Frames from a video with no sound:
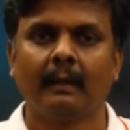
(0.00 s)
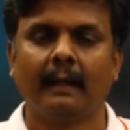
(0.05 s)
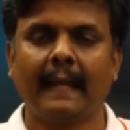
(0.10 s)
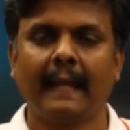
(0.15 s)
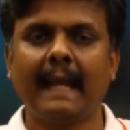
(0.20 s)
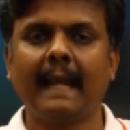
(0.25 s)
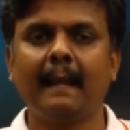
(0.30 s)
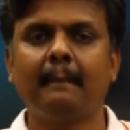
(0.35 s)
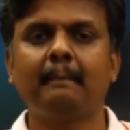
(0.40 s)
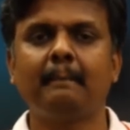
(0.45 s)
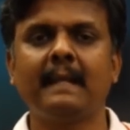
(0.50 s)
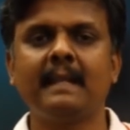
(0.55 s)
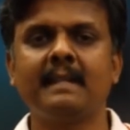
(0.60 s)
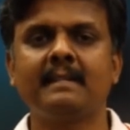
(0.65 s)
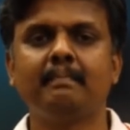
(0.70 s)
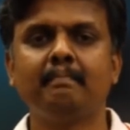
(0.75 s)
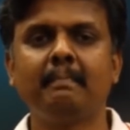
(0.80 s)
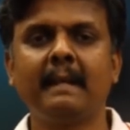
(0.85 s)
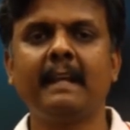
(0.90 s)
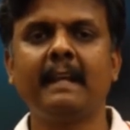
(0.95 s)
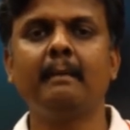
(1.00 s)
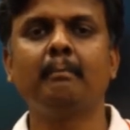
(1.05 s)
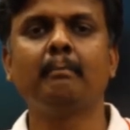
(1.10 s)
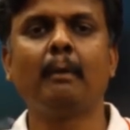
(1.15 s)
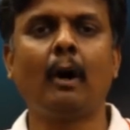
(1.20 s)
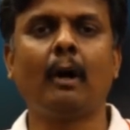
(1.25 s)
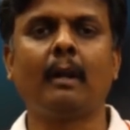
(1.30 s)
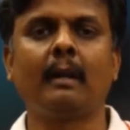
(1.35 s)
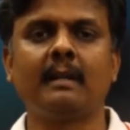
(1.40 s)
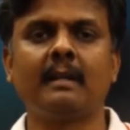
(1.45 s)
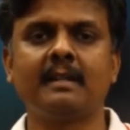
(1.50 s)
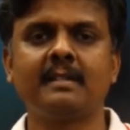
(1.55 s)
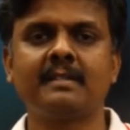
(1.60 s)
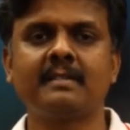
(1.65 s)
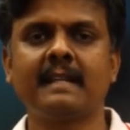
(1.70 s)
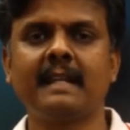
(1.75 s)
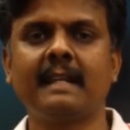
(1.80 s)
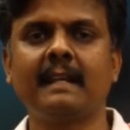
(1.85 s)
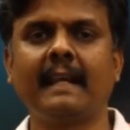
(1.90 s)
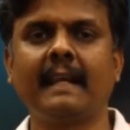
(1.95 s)
A, B, B ball,
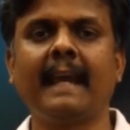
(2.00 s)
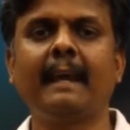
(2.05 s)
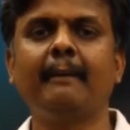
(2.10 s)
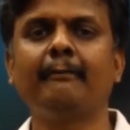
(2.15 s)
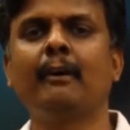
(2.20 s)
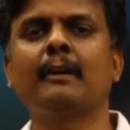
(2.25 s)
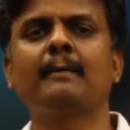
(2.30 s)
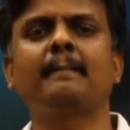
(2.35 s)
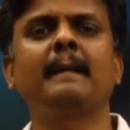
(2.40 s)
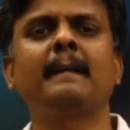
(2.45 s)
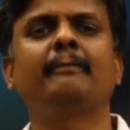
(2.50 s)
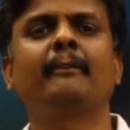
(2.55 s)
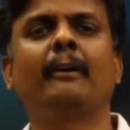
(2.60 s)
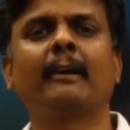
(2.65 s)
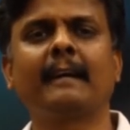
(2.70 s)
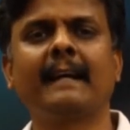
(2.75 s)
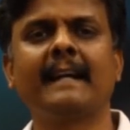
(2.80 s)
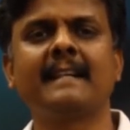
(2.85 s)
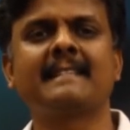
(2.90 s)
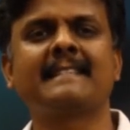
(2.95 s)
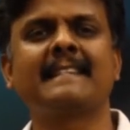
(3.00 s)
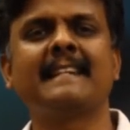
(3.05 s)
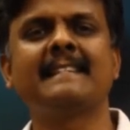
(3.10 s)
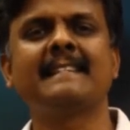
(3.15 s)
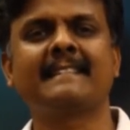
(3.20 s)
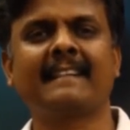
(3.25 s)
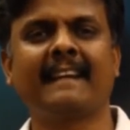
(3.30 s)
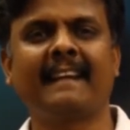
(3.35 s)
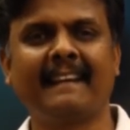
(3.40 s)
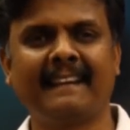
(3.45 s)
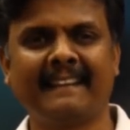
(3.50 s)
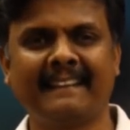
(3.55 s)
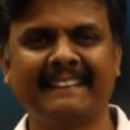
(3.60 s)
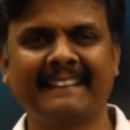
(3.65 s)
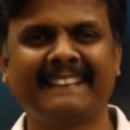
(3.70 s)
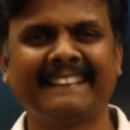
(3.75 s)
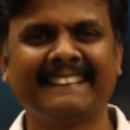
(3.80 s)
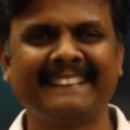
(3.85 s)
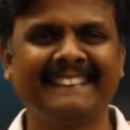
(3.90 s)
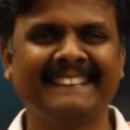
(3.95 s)
C, A for B for guys, still J.
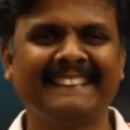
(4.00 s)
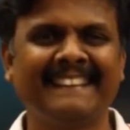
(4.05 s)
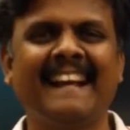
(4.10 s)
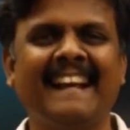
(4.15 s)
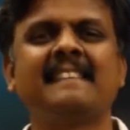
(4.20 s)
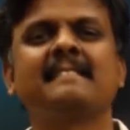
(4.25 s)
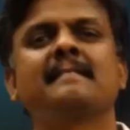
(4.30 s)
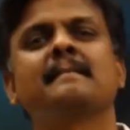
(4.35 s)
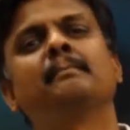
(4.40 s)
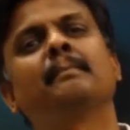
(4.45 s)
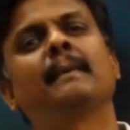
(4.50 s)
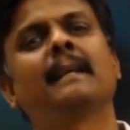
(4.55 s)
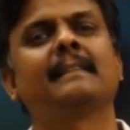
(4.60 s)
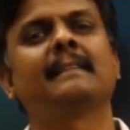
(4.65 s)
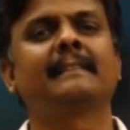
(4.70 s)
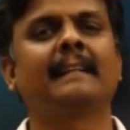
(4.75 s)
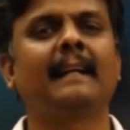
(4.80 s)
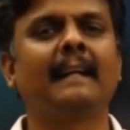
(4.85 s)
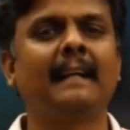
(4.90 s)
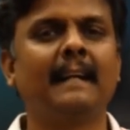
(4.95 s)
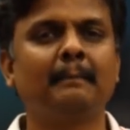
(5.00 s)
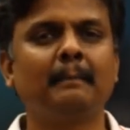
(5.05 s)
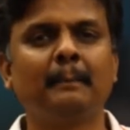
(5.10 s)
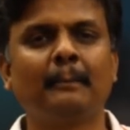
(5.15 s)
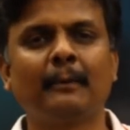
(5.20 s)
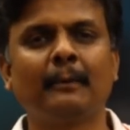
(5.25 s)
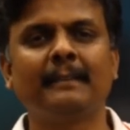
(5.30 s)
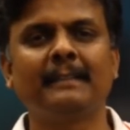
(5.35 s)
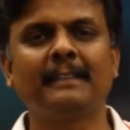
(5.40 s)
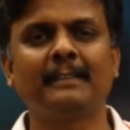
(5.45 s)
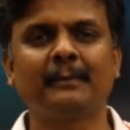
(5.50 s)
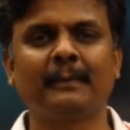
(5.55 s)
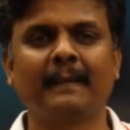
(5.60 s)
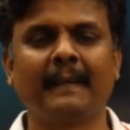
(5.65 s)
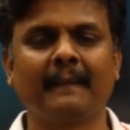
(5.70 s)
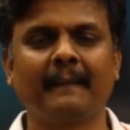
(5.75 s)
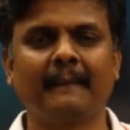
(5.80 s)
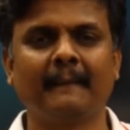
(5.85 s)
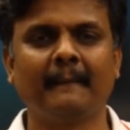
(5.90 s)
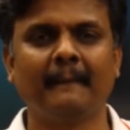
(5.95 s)
As simple as that, let me put it this
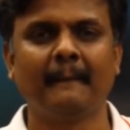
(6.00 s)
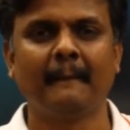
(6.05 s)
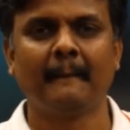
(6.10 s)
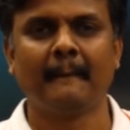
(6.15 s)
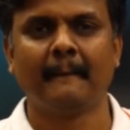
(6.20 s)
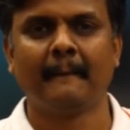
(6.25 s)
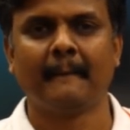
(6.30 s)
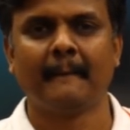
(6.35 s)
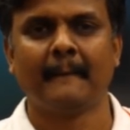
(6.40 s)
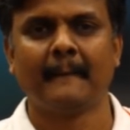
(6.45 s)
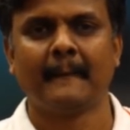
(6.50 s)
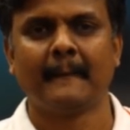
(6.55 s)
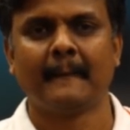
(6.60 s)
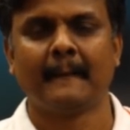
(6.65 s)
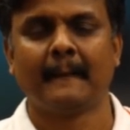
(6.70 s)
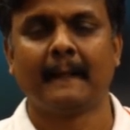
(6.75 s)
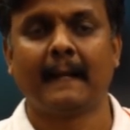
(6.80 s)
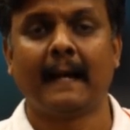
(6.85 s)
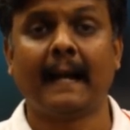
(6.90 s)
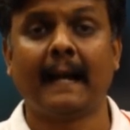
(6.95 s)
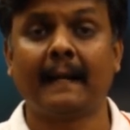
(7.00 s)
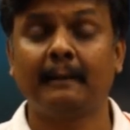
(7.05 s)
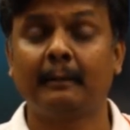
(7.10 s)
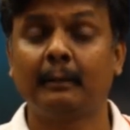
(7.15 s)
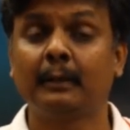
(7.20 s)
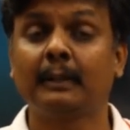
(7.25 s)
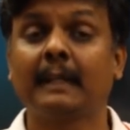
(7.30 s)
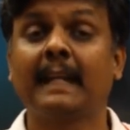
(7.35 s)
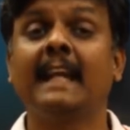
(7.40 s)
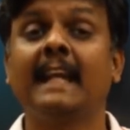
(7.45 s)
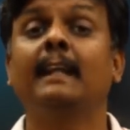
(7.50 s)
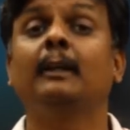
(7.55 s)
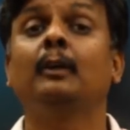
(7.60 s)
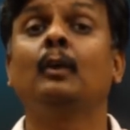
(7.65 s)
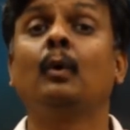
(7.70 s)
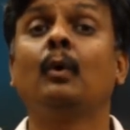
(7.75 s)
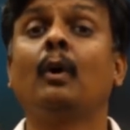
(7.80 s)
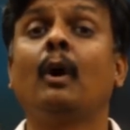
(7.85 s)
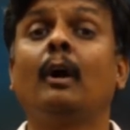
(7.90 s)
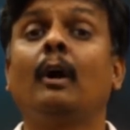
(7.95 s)
way. And keep,
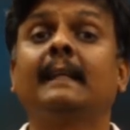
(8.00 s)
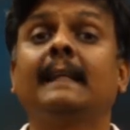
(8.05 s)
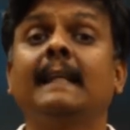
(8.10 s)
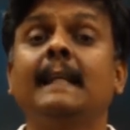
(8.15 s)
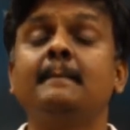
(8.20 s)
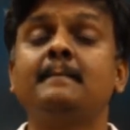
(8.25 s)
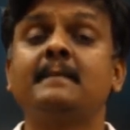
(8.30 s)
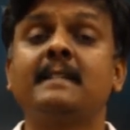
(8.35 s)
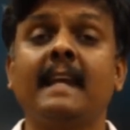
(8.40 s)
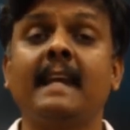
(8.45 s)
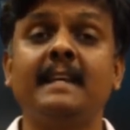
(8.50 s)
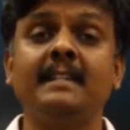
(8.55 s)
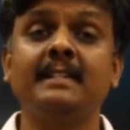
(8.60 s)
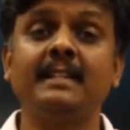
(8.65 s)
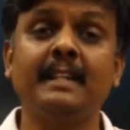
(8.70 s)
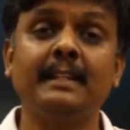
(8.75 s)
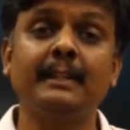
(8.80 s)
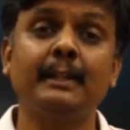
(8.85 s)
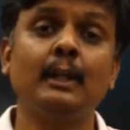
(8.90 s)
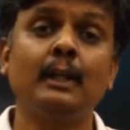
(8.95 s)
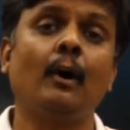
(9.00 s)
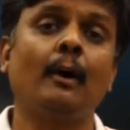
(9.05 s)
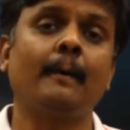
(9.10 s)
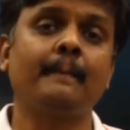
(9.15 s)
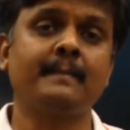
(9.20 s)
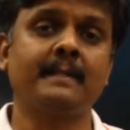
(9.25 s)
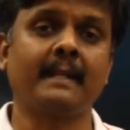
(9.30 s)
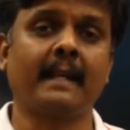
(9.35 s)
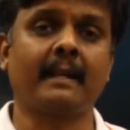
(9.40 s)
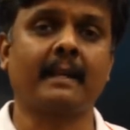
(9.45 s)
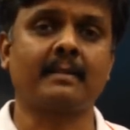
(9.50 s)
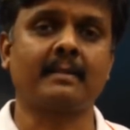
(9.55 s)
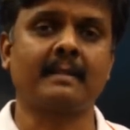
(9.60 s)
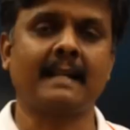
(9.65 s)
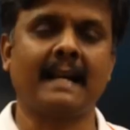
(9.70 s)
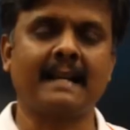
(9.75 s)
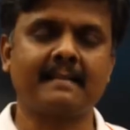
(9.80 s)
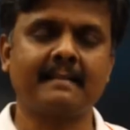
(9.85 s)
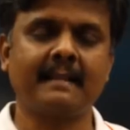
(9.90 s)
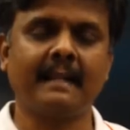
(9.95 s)
do not keep changing the objects.
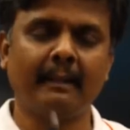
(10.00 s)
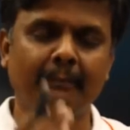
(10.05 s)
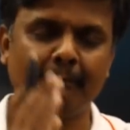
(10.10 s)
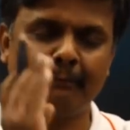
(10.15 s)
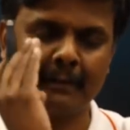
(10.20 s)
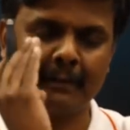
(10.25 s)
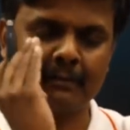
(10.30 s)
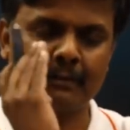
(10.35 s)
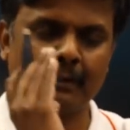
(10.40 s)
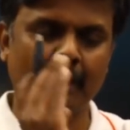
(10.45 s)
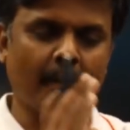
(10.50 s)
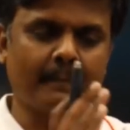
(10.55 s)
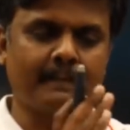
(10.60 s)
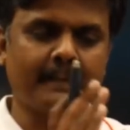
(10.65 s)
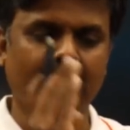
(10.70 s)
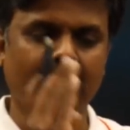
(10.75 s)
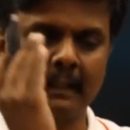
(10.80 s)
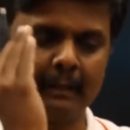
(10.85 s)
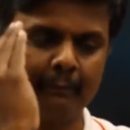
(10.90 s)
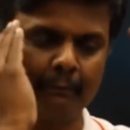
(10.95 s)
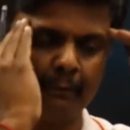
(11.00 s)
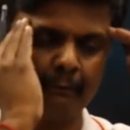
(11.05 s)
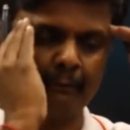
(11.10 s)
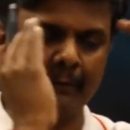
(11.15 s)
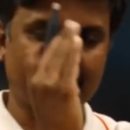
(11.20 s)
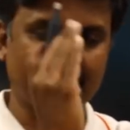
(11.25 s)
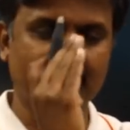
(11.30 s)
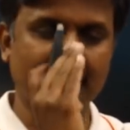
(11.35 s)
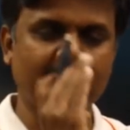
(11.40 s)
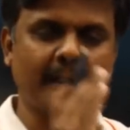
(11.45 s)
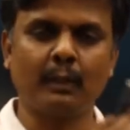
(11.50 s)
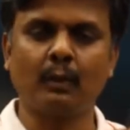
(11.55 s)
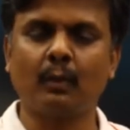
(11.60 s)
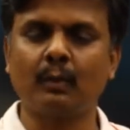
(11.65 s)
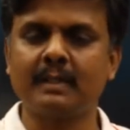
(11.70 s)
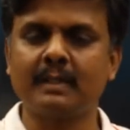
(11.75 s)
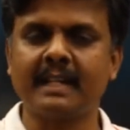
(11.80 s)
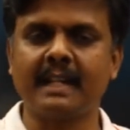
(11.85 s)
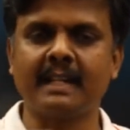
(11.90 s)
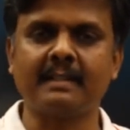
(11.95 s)
Assign a fixed object. If you fixed it,
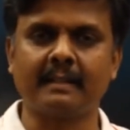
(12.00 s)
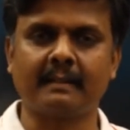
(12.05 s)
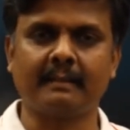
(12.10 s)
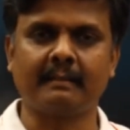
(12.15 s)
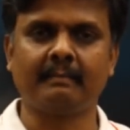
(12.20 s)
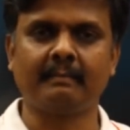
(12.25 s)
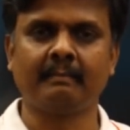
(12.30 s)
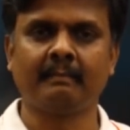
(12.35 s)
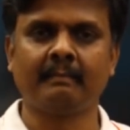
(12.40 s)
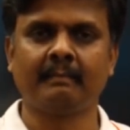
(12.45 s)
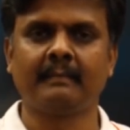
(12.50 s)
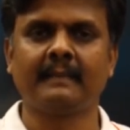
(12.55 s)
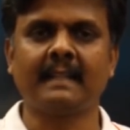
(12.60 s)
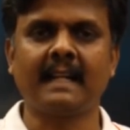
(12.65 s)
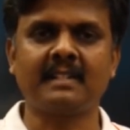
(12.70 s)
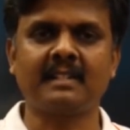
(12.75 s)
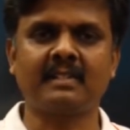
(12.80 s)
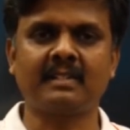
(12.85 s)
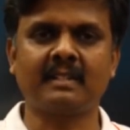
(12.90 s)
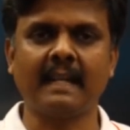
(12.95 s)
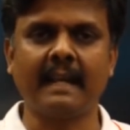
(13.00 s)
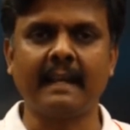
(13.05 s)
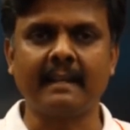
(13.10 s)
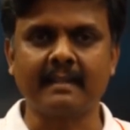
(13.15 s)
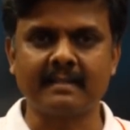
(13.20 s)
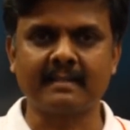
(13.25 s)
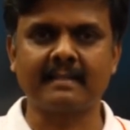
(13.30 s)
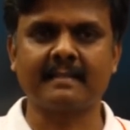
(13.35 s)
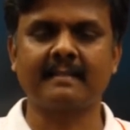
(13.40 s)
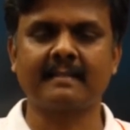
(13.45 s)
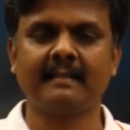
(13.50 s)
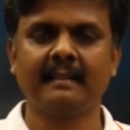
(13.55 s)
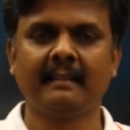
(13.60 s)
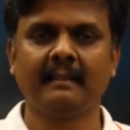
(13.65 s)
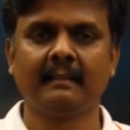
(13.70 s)
don't change it. That stays.